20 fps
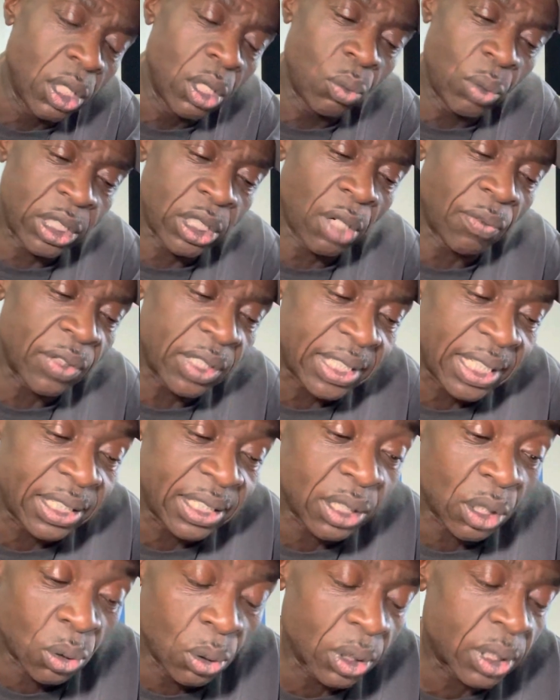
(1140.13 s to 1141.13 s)
which obviously is a
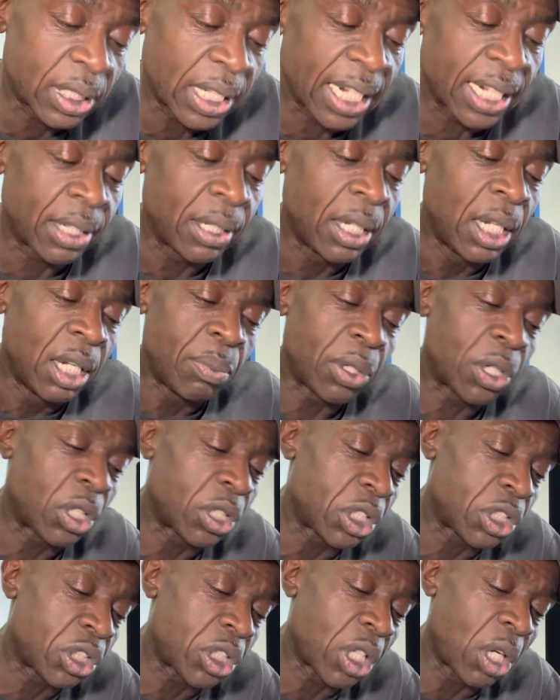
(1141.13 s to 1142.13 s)
good thing, because
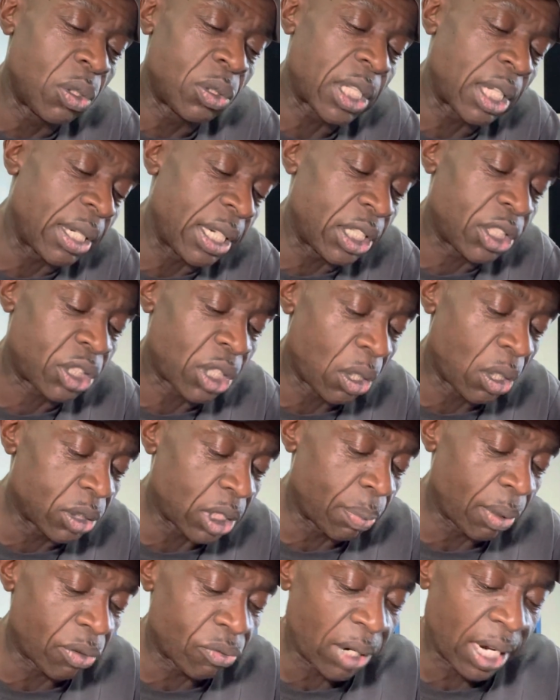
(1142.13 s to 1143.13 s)
it shows
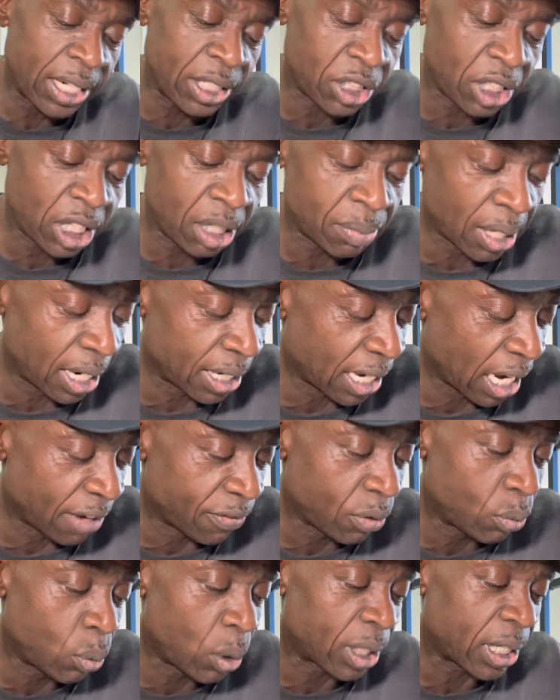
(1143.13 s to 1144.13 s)
up a regime like that
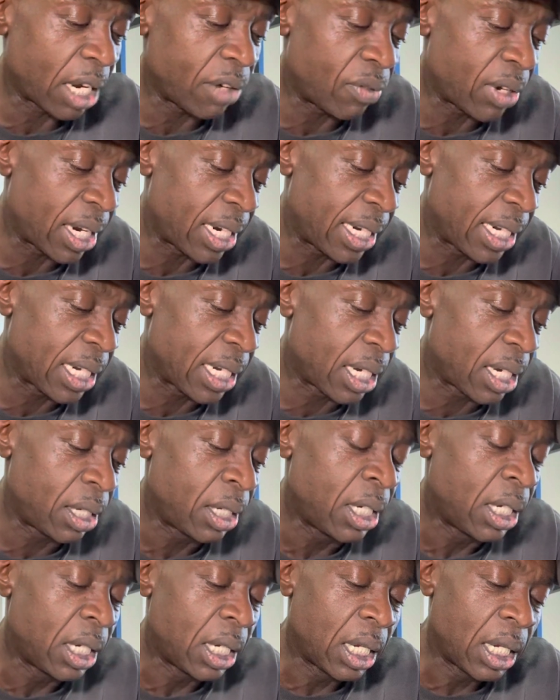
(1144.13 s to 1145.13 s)
for what they really are.
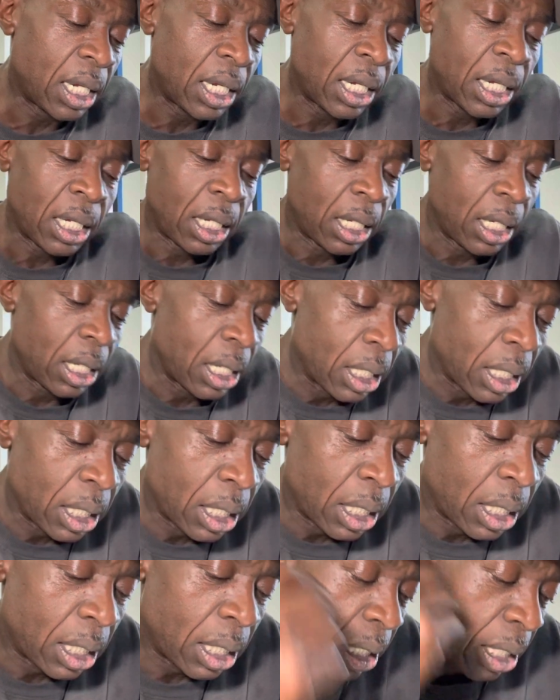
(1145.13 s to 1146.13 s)

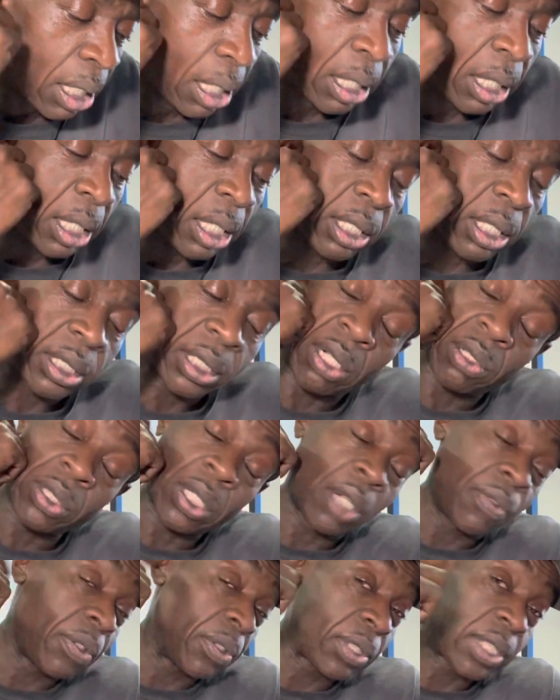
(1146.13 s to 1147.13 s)
Oh, I don't know
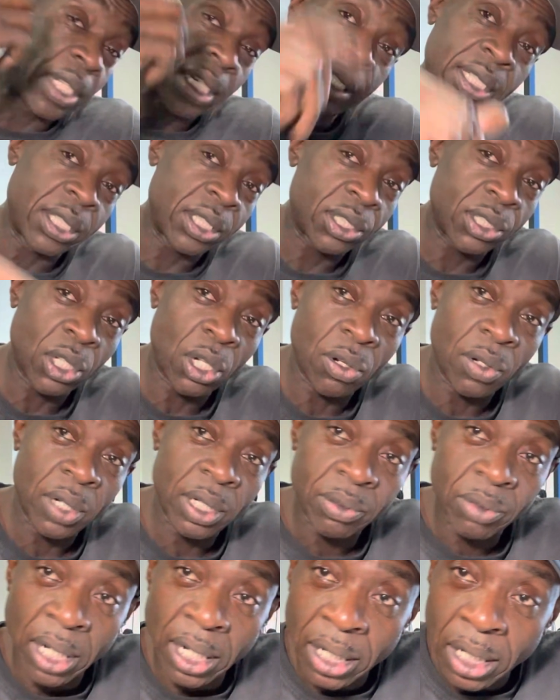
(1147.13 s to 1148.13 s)
if you've seen this story,
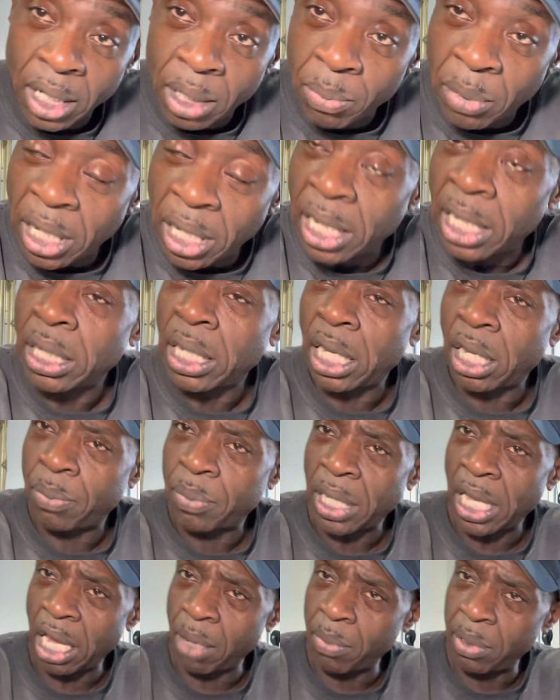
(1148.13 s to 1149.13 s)
right? But
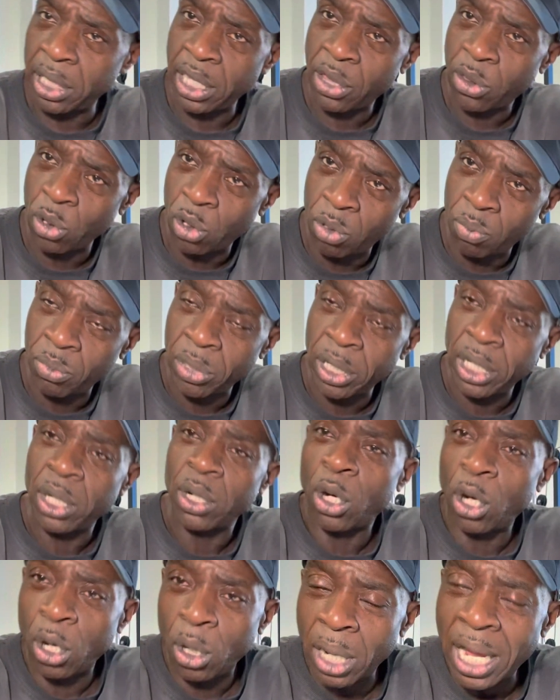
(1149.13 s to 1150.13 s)
Emily Thornberry,
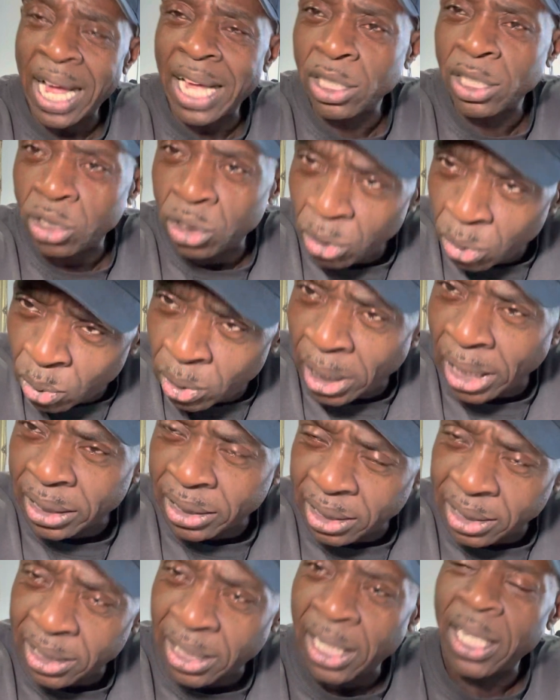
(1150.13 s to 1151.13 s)
or as you like to
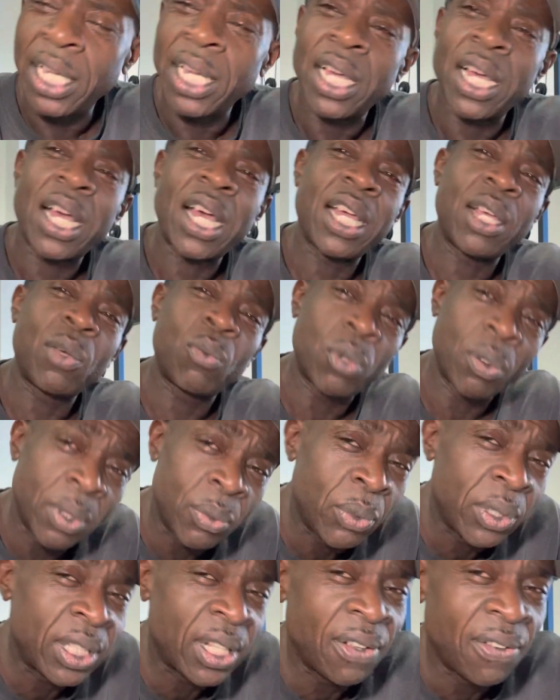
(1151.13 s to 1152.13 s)
say, hey woman
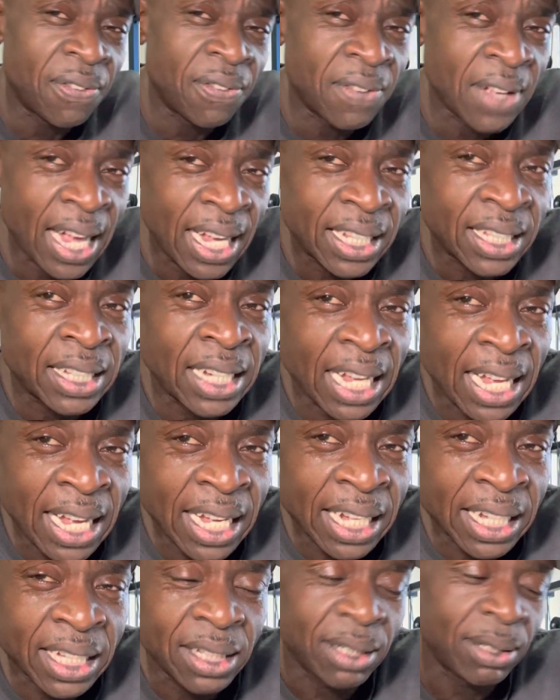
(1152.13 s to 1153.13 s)
with the fat
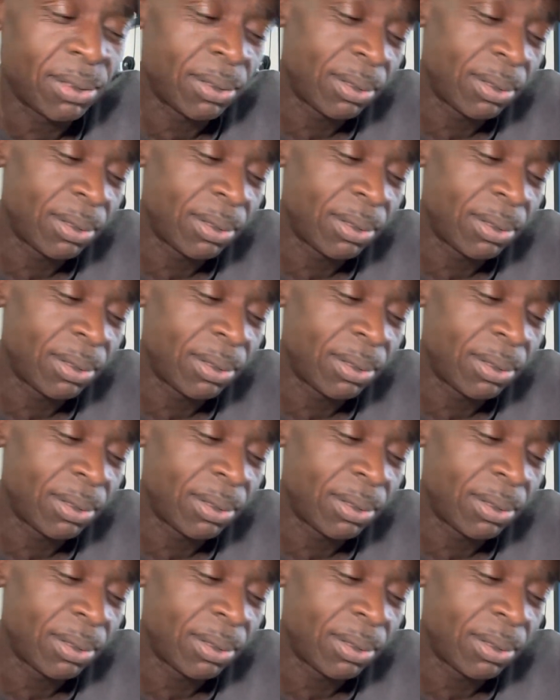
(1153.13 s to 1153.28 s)
neck.